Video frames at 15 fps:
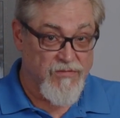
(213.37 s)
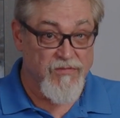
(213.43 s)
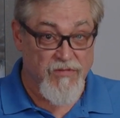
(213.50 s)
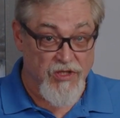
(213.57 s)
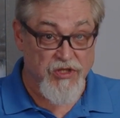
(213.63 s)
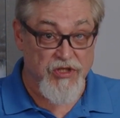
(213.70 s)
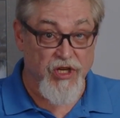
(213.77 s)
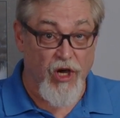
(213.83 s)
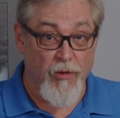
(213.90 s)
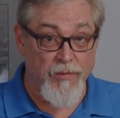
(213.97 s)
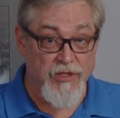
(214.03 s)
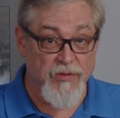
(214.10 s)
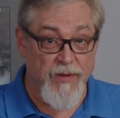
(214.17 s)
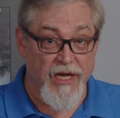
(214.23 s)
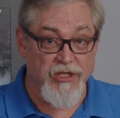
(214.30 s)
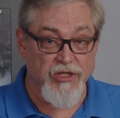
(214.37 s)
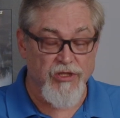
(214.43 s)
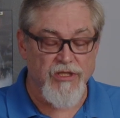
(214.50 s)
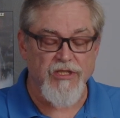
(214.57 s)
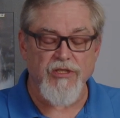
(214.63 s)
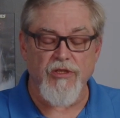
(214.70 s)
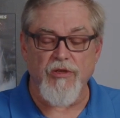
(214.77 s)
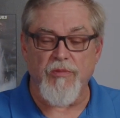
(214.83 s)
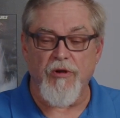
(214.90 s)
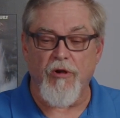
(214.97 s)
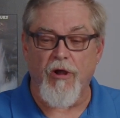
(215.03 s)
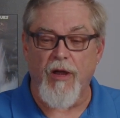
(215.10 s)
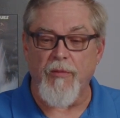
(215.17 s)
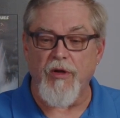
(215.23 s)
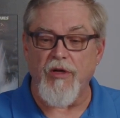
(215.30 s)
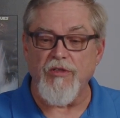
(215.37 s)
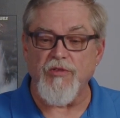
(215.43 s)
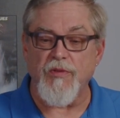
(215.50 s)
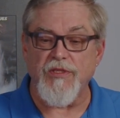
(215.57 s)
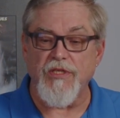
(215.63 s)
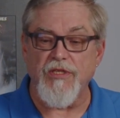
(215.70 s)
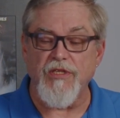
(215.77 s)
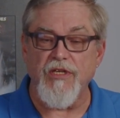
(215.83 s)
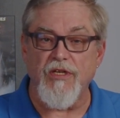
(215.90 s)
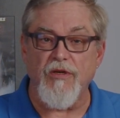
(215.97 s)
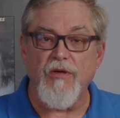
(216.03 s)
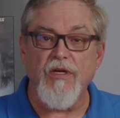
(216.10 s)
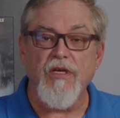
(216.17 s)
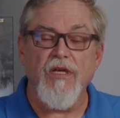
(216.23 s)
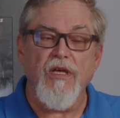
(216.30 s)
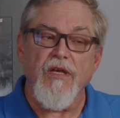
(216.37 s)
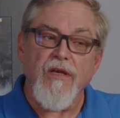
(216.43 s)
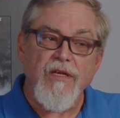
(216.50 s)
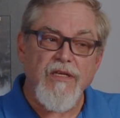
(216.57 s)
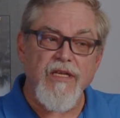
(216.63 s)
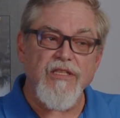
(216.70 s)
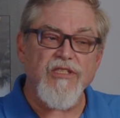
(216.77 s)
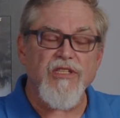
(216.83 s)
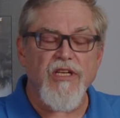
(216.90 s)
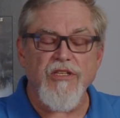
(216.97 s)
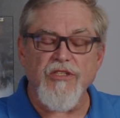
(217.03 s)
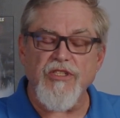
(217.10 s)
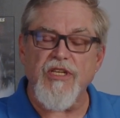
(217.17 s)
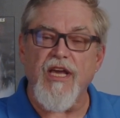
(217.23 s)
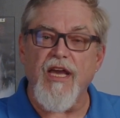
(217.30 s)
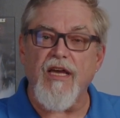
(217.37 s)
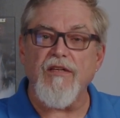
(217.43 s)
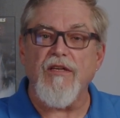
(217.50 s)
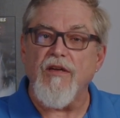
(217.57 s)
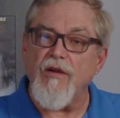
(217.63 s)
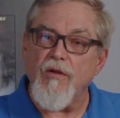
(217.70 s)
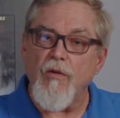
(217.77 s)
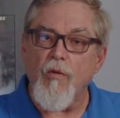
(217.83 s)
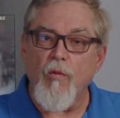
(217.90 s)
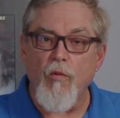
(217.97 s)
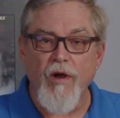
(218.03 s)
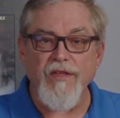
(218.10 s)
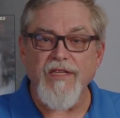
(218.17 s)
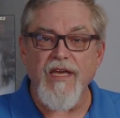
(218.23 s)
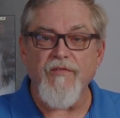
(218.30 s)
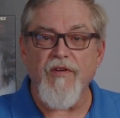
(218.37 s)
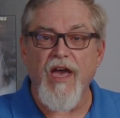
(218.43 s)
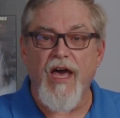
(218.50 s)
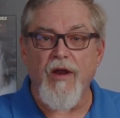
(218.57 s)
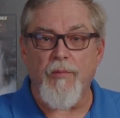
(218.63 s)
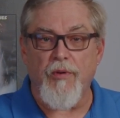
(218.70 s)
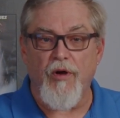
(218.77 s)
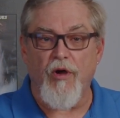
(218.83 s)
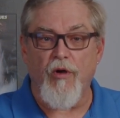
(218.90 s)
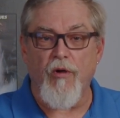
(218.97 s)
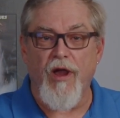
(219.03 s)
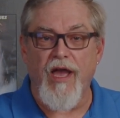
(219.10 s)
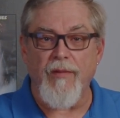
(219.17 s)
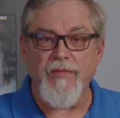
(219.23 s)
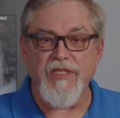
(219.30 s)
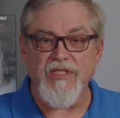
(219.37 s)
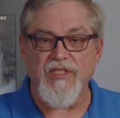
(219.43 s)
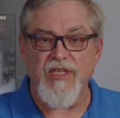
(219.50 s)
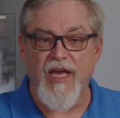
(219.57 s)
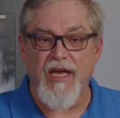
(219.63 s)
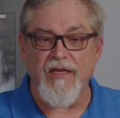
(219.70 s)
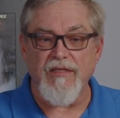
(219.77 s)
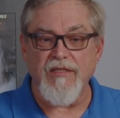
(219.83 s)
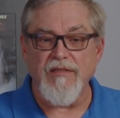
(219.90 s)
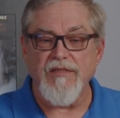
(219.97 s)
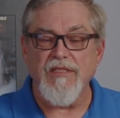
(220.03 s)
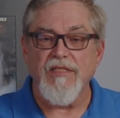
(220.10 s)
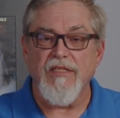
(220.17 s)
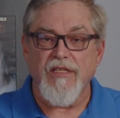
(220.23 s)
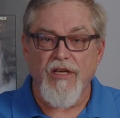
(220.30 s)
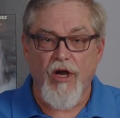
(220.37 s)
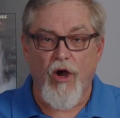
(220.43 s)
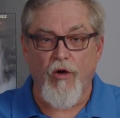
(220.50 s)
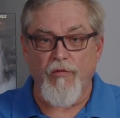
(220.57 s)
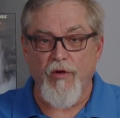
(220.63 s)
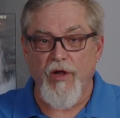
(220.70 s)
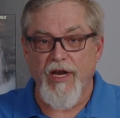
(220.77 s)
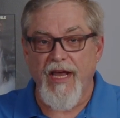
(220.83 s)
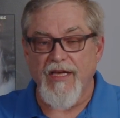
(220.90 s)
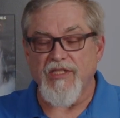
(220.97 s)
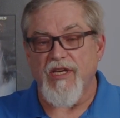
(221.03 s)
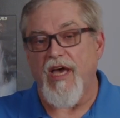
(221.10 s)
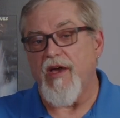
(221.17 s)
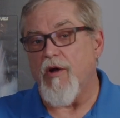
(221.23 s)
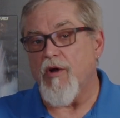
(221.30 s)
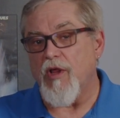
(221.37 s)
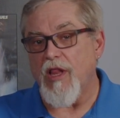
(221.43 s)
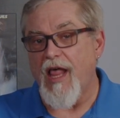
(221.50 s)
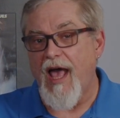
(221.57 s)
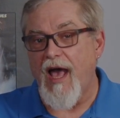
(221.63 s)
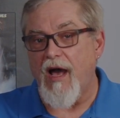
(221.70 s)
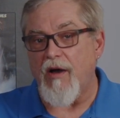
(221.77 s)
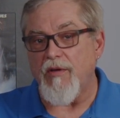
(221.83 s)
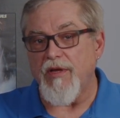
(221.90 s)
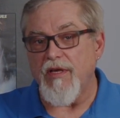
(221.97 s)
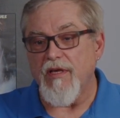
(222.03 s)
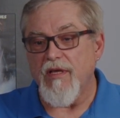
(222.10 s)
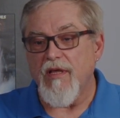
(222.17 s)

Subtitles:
the scope especially, so the programmer knows what to do, needs to understand what they've got to program and send. Over in XiO Cloud,